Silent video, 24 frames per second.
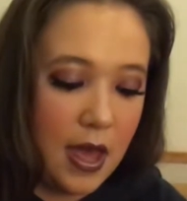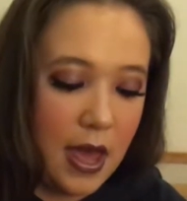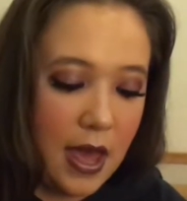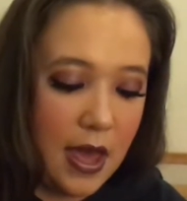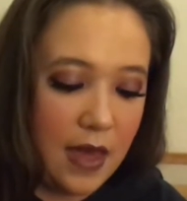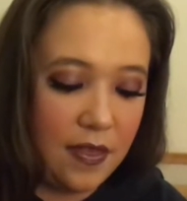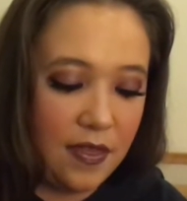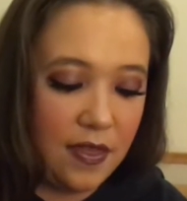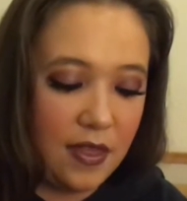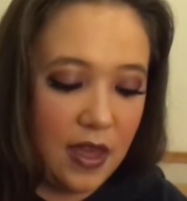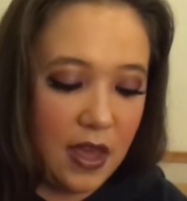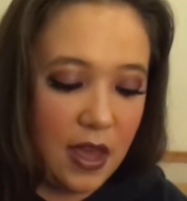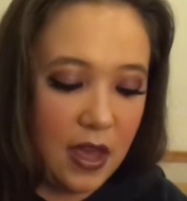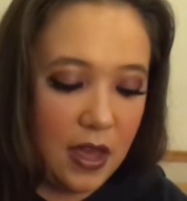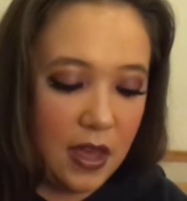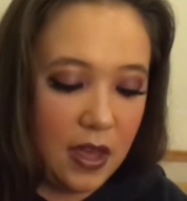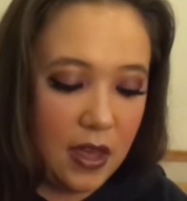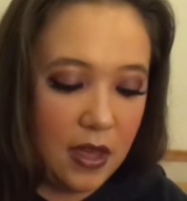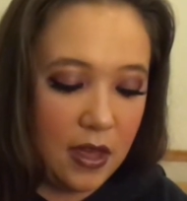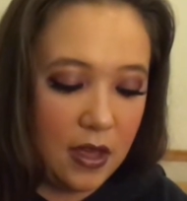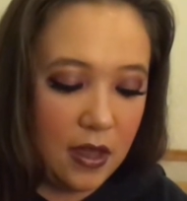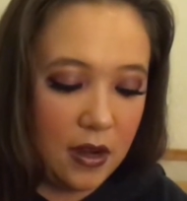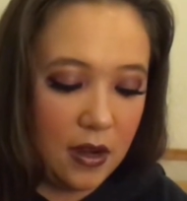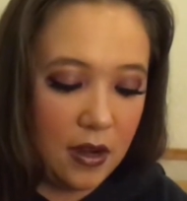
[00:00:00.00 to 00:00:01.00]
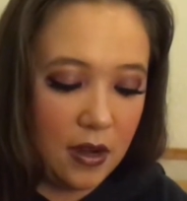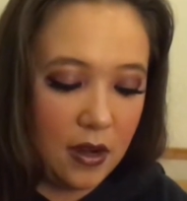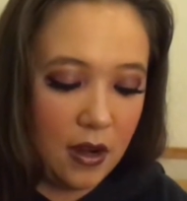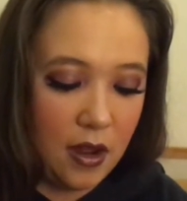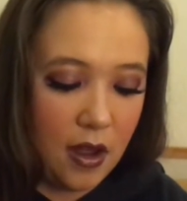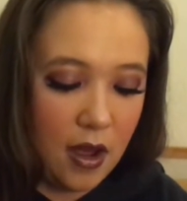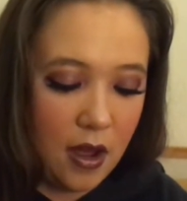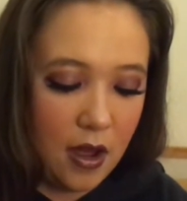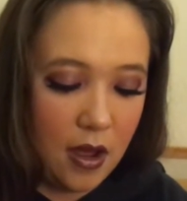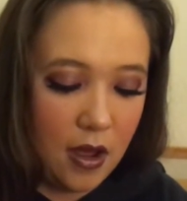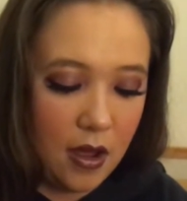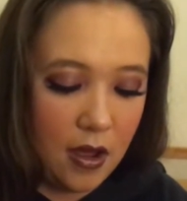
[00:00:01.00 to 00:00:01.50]
and then
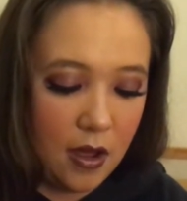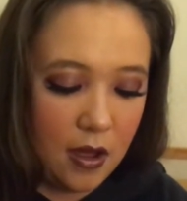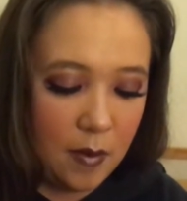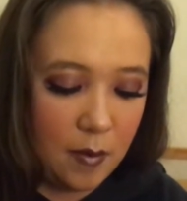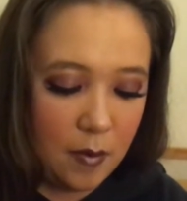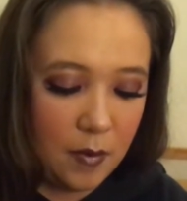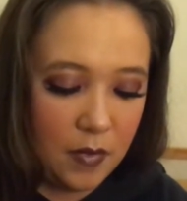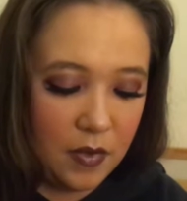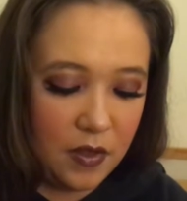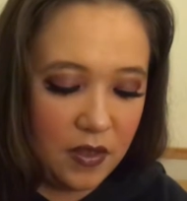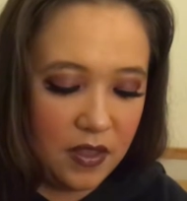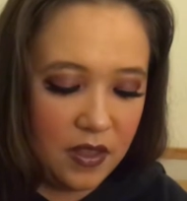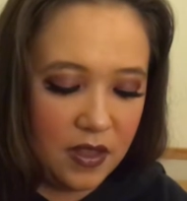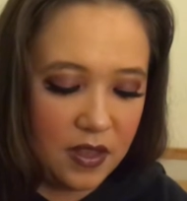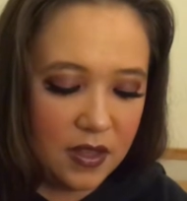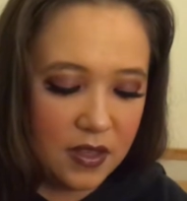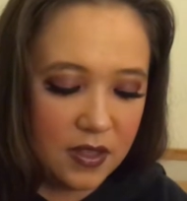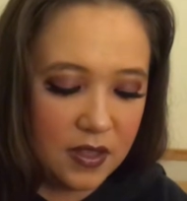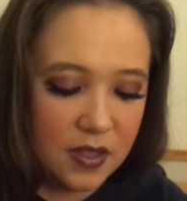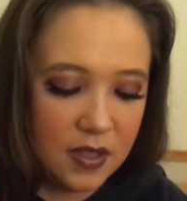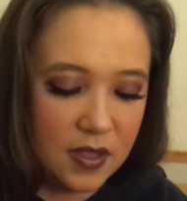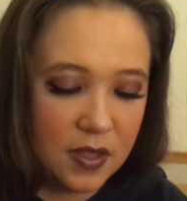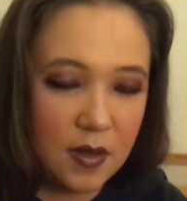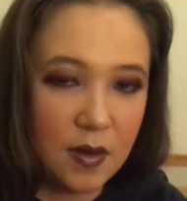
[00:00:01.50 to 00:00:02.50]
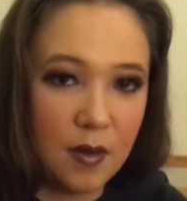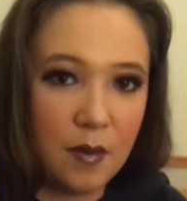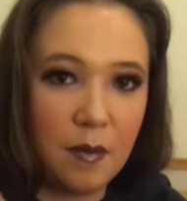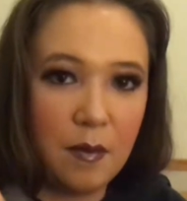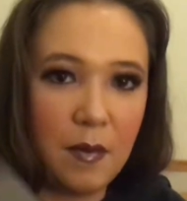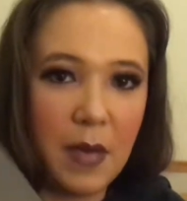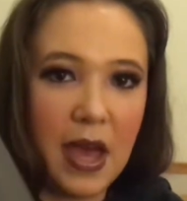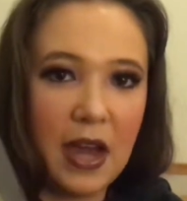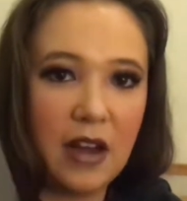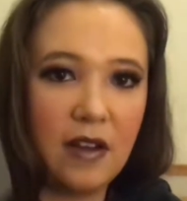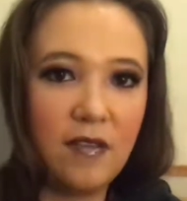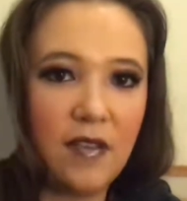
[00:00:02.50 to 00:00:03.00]
this
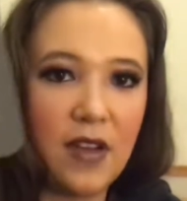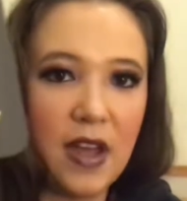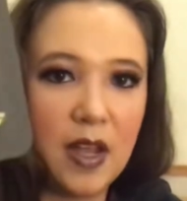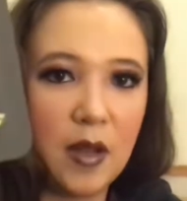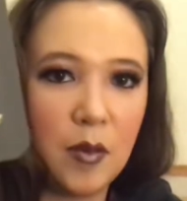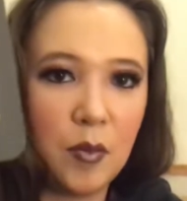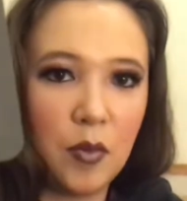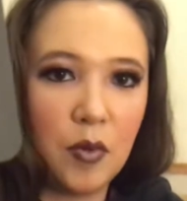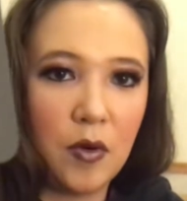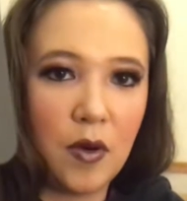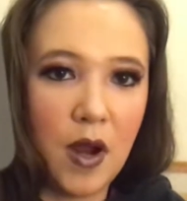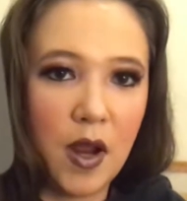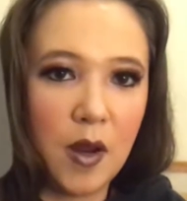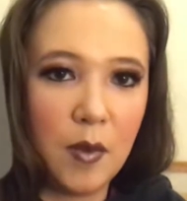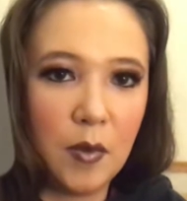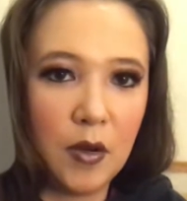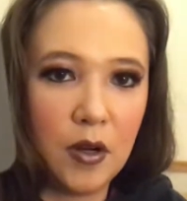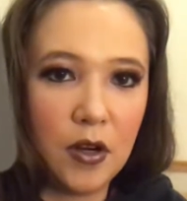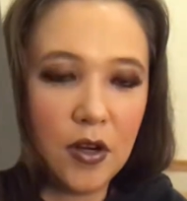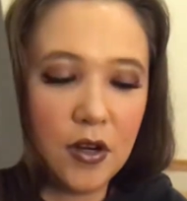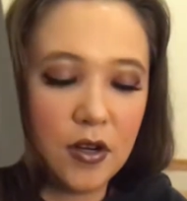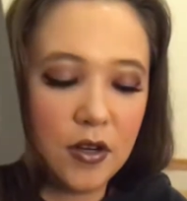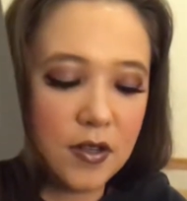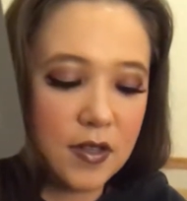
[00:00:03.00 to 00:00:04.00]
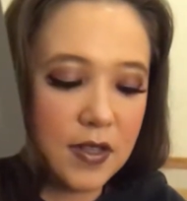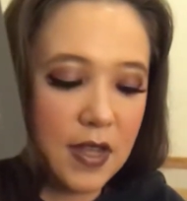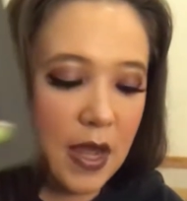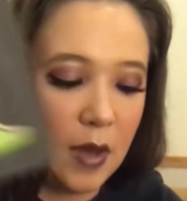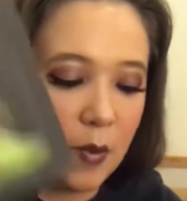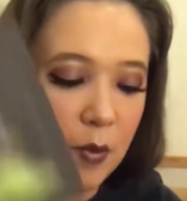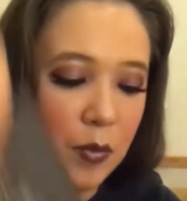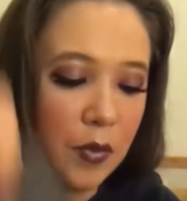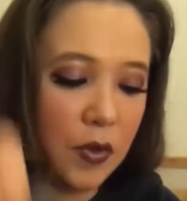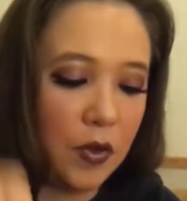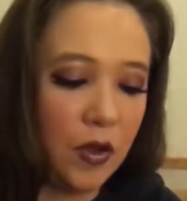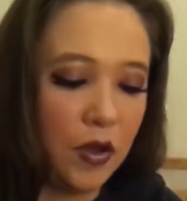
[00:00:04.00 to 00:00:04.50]
mattifying primer
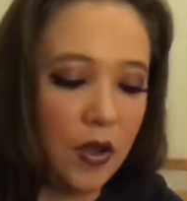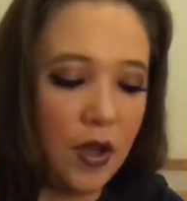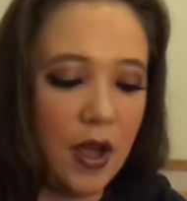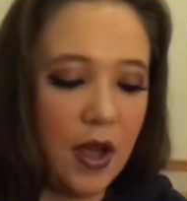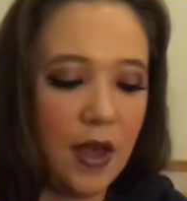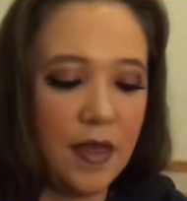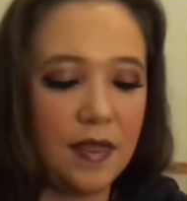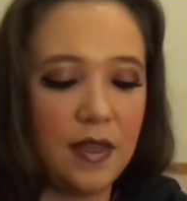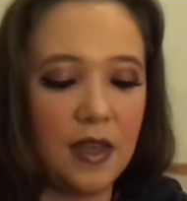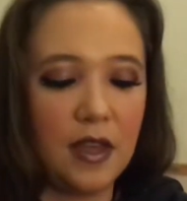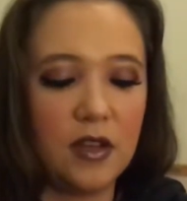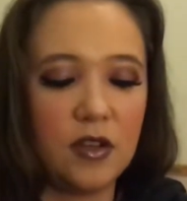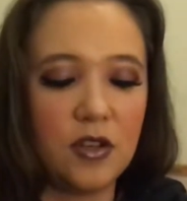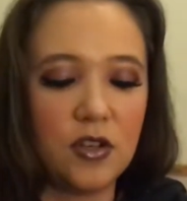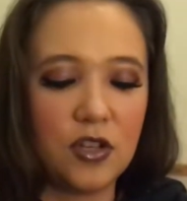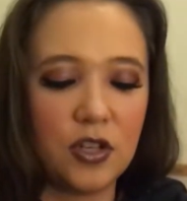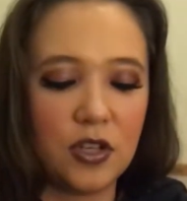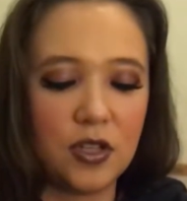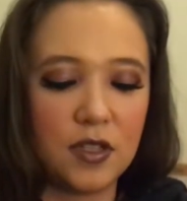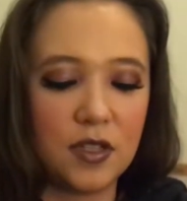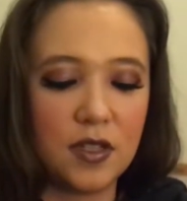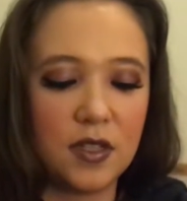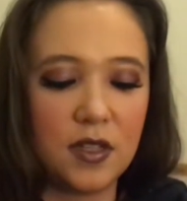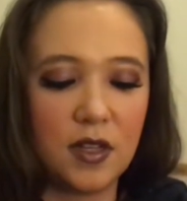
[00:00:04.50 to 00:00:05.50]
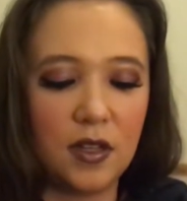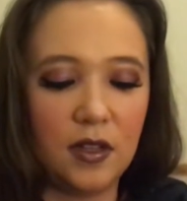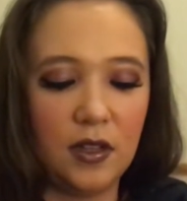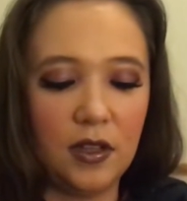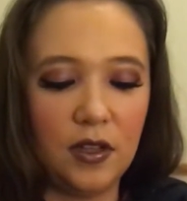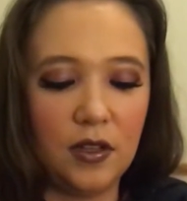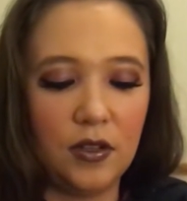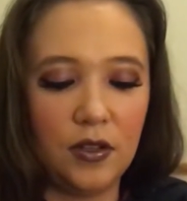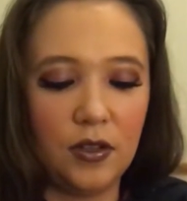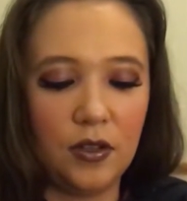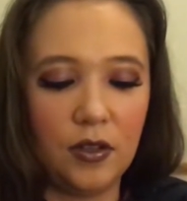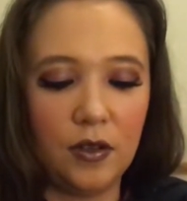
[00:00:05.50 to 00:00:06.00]
sample, and then just a
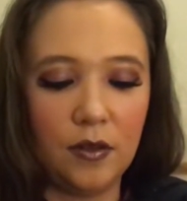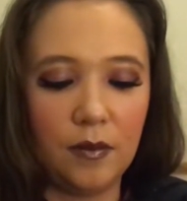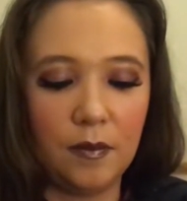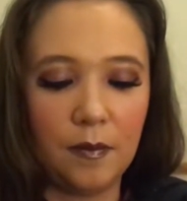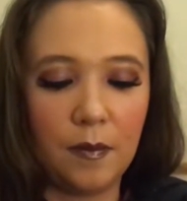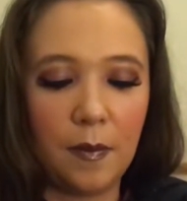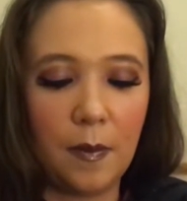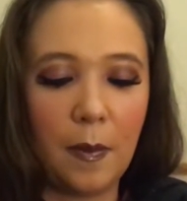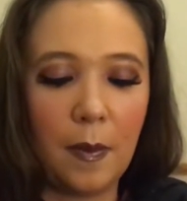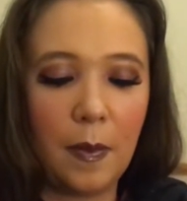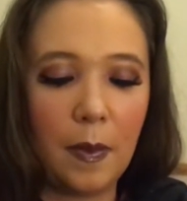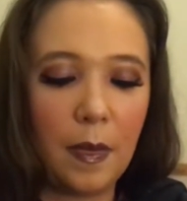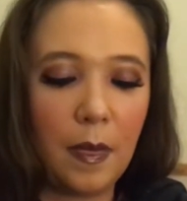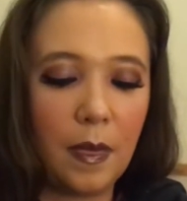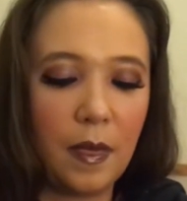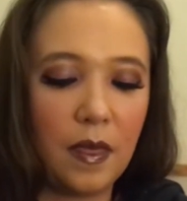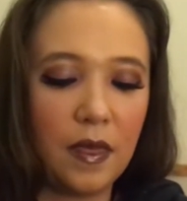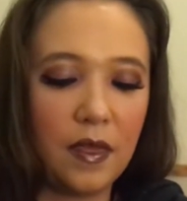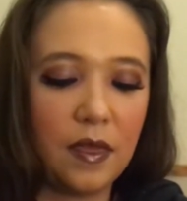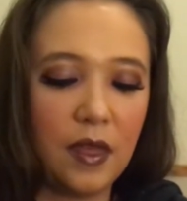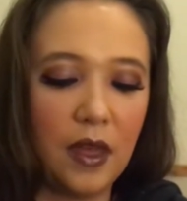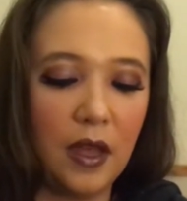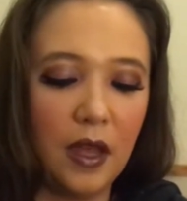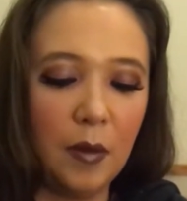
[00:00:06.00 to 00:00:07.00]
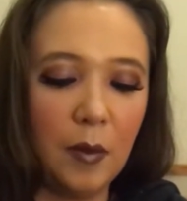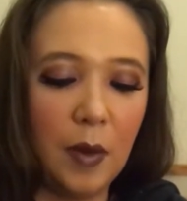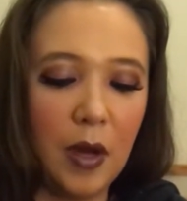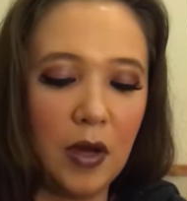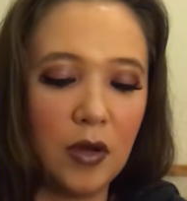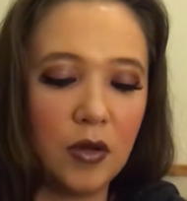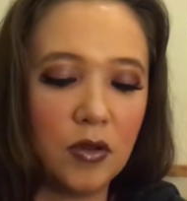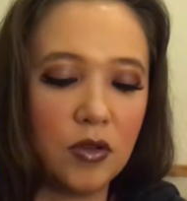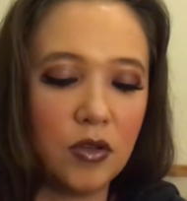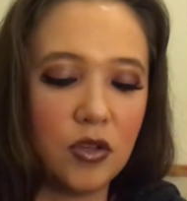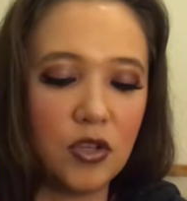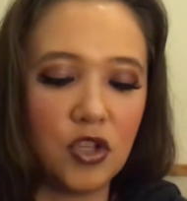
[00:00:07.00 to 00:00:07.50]
little thing
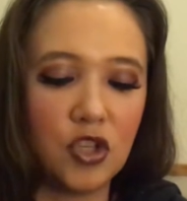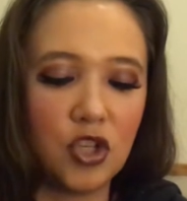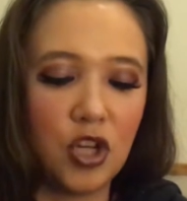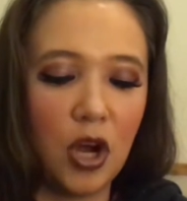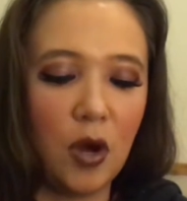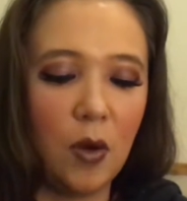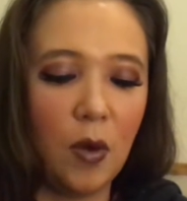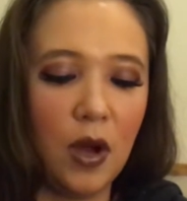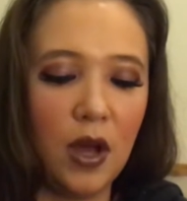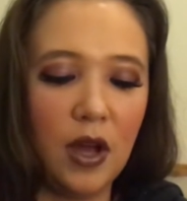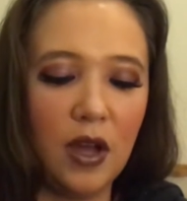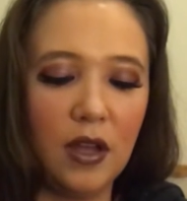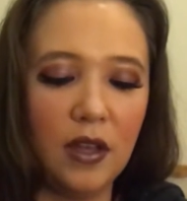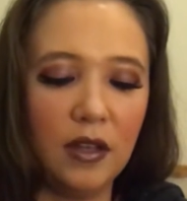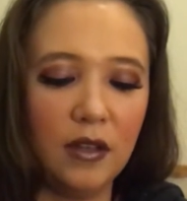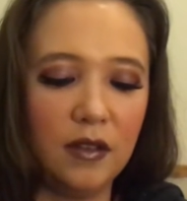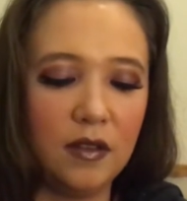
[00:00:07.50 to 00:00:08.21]
about Joa and